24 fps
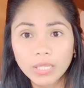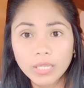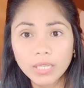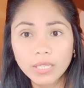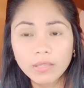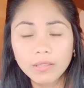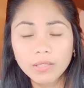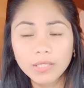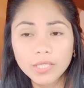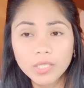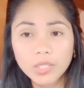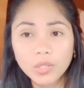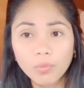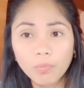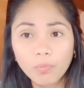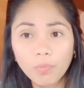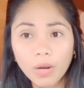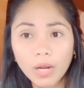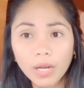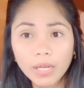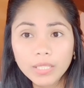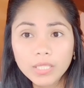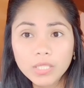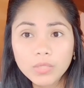It is your
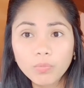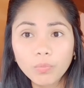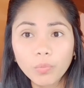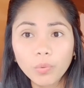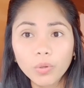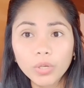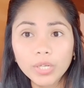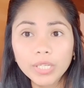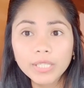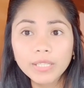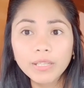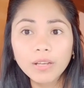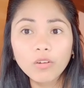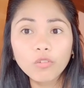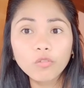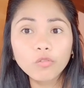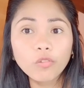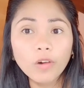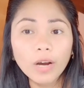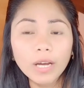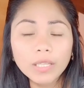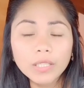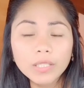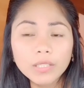passport,
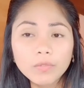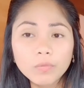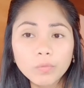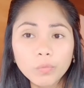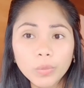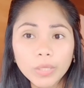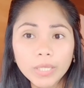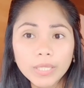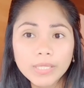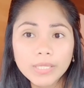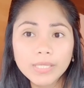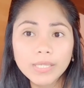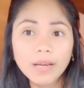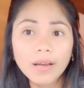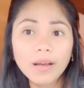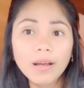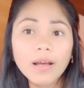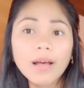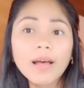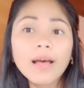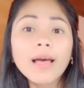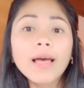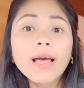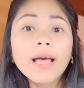valid visa,
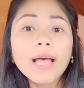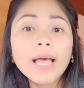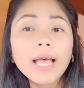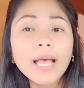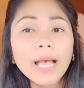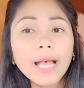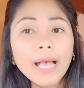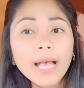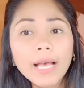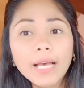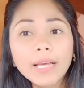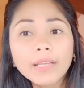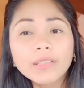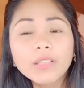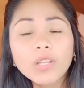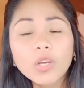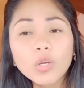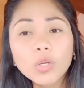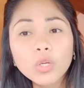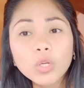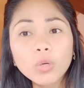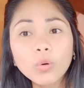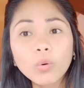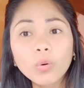and
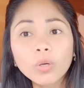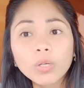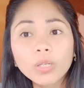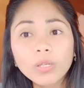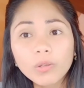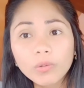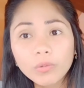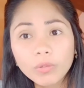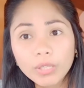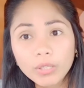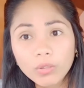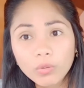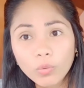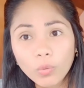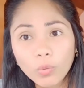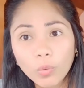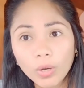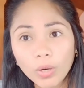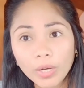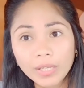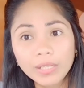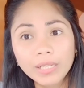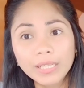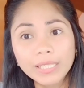your
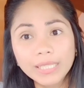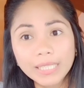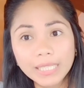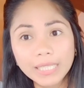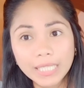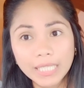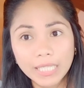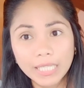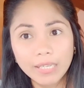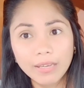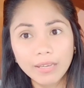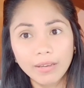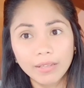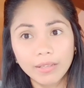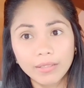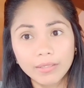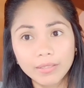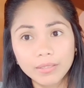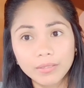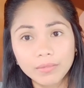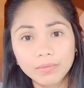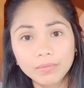return ticket.